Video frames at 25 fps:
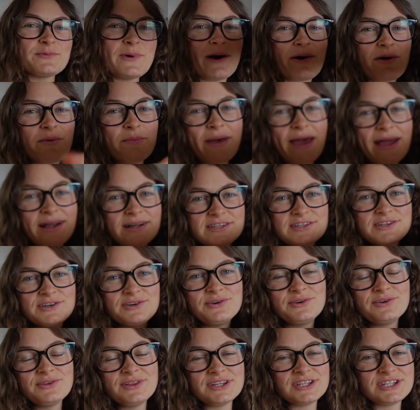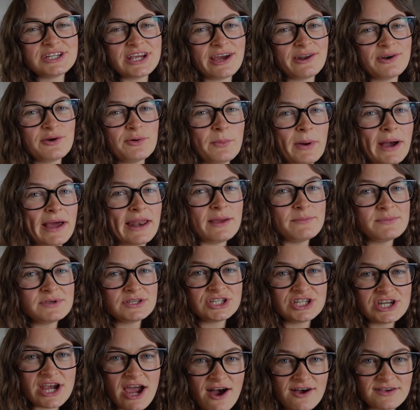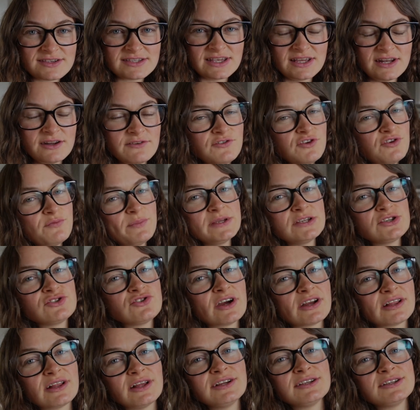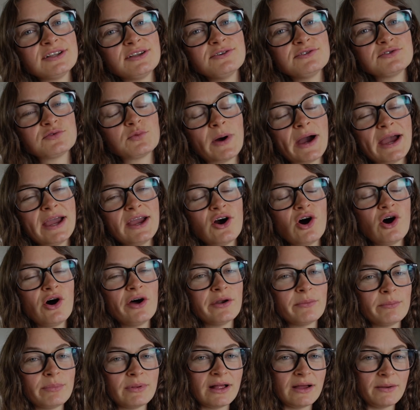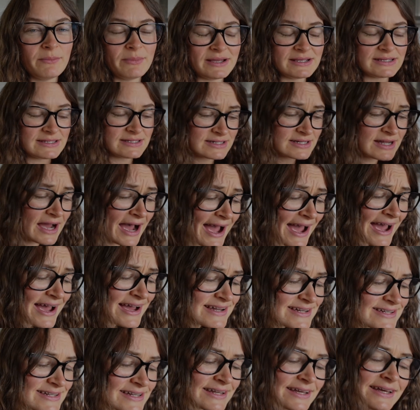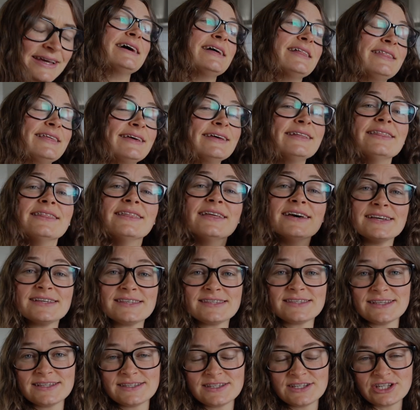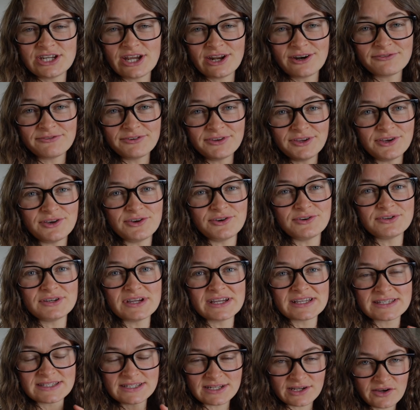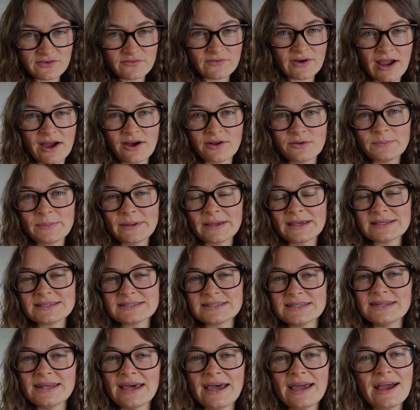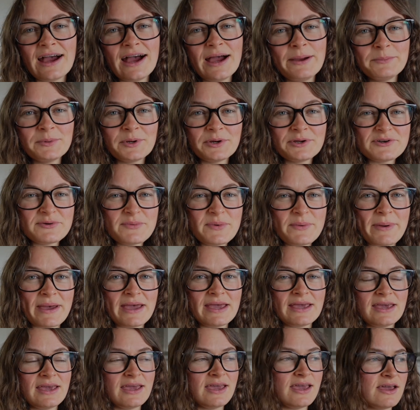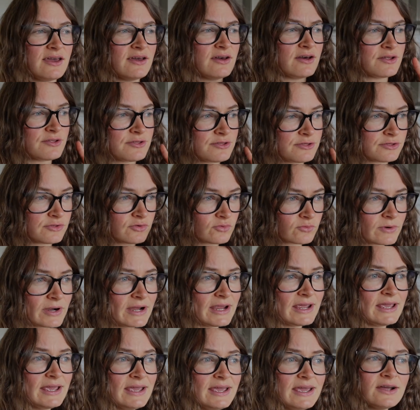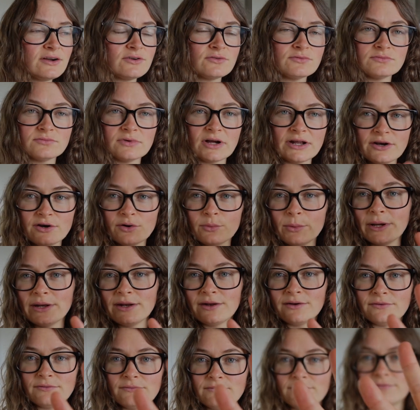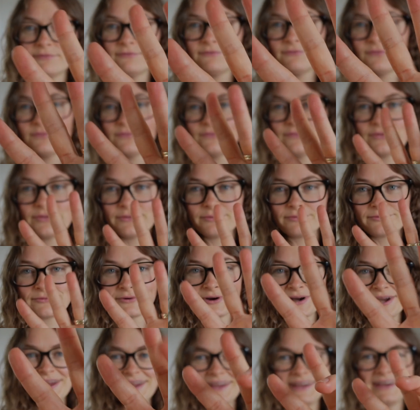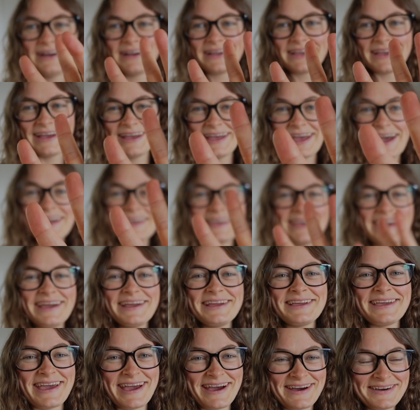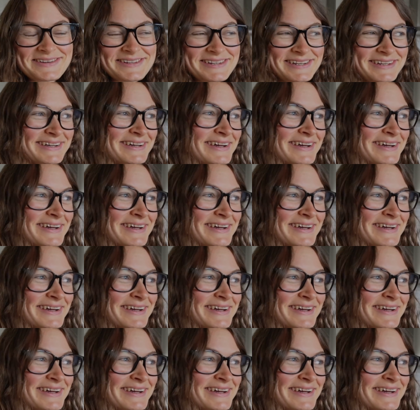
welcome back to the channel. My name is Chels, and if you've been struggling to lose weight on a plant-based diet, then this is the channel for you. Stick around because today I'm going to be making three, I don't know why I did three, I can count,